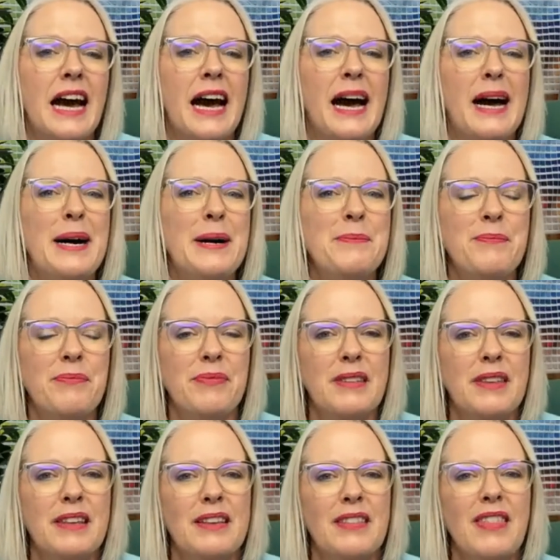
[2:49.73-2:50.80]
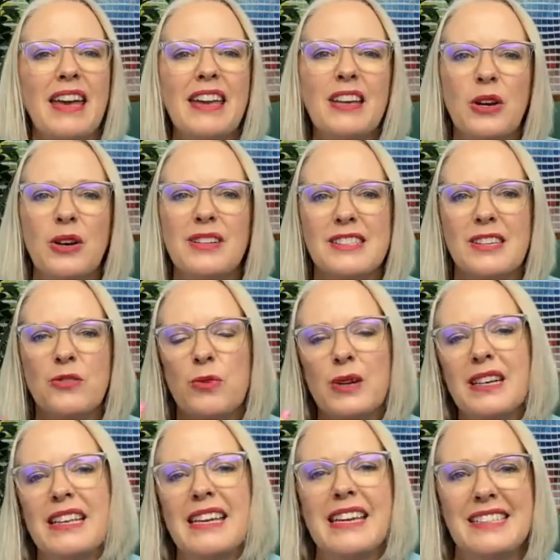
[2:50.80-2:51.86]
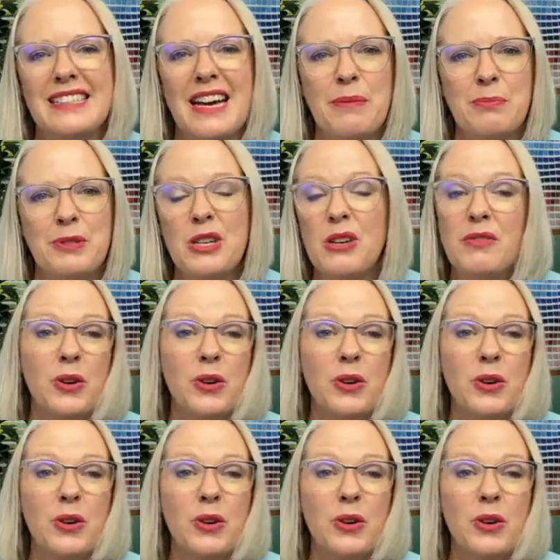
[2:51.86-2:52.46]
So really it's up to you.